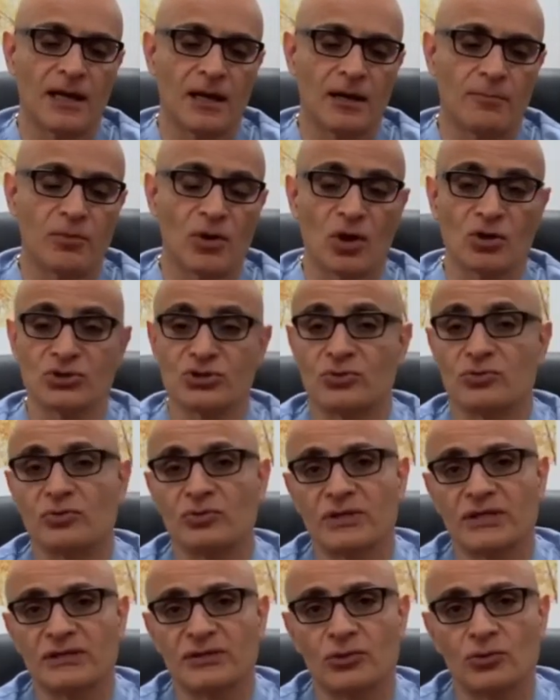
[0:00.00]
But also know
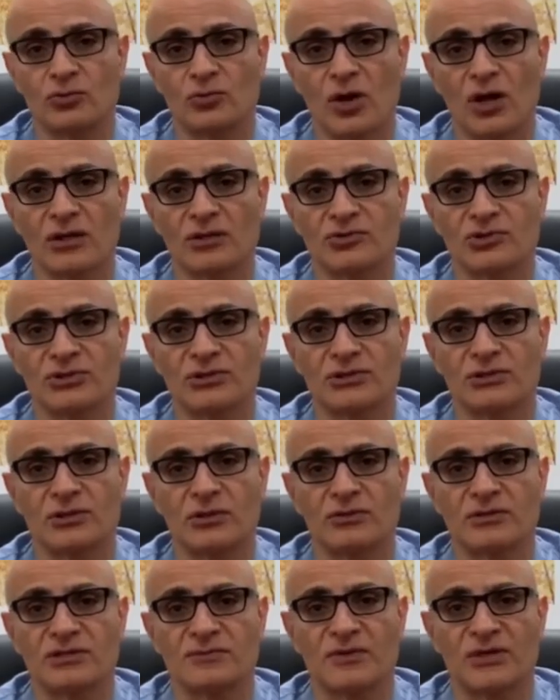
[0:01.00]
that the neurologists
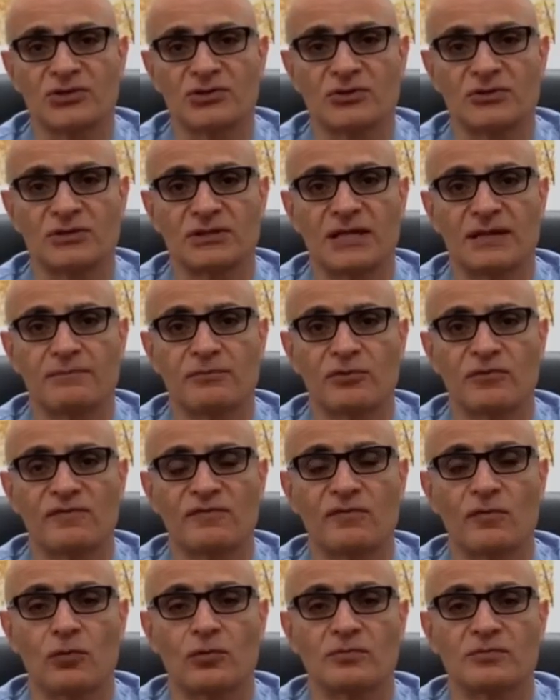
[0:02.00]
are a specialty that
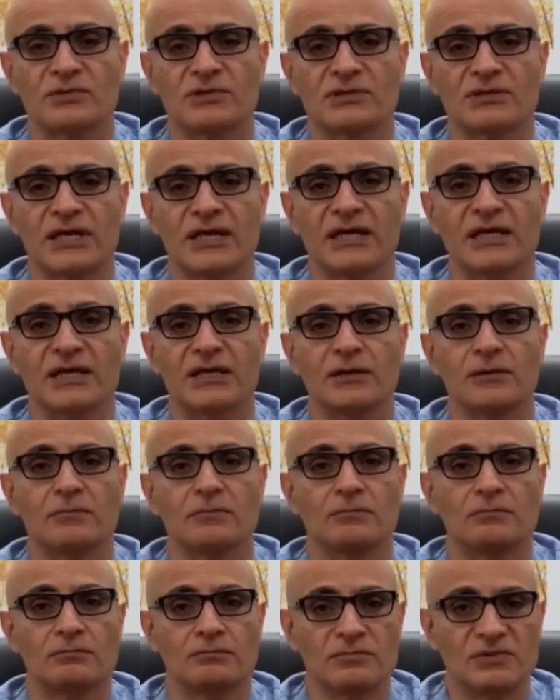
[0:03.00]
performs a
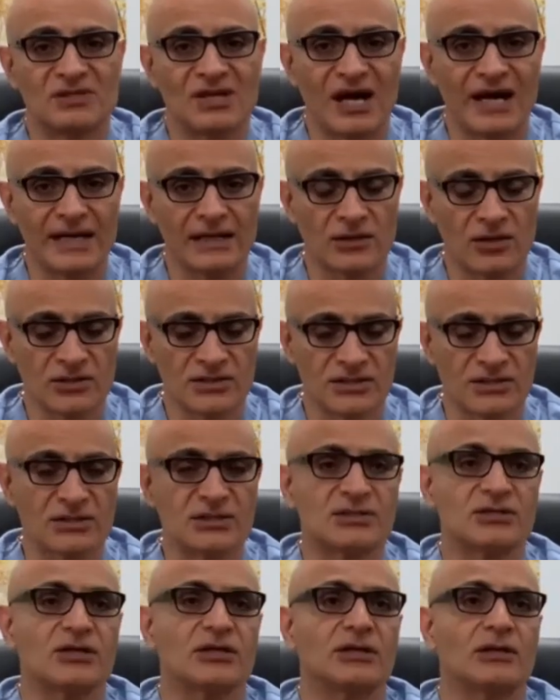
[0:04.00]
diagnostic
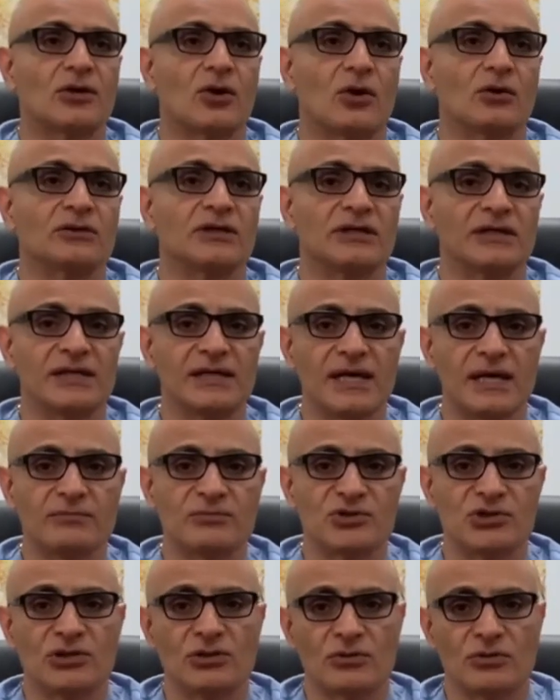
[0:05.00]
study called an
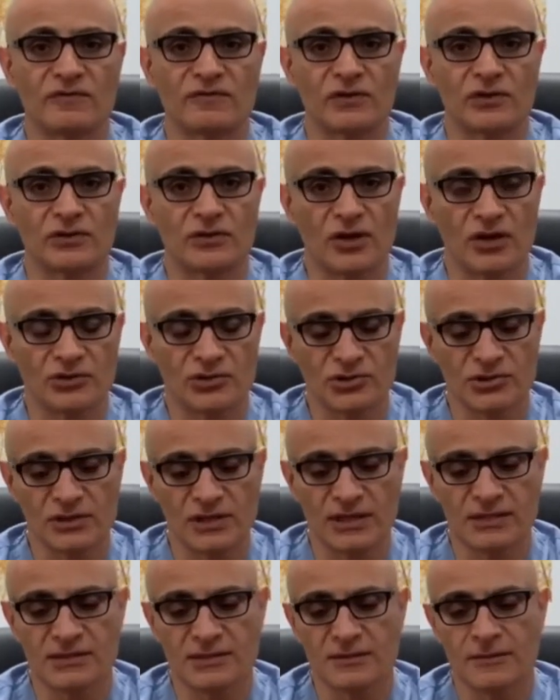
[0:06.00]
EMG nerve conduction
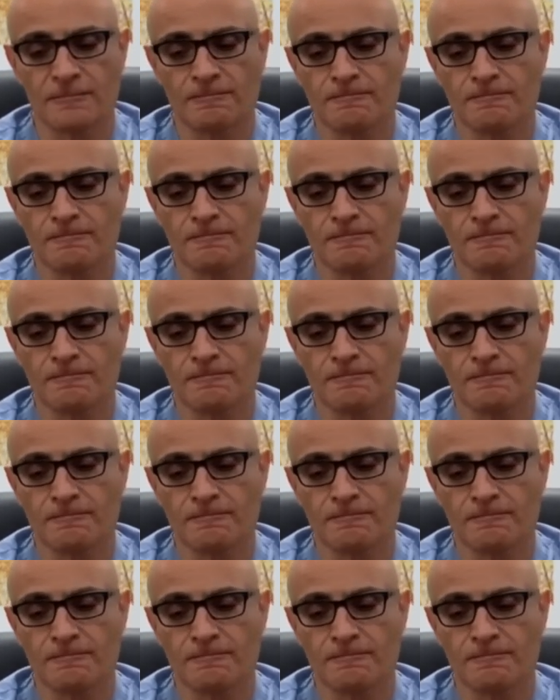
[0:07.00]
test.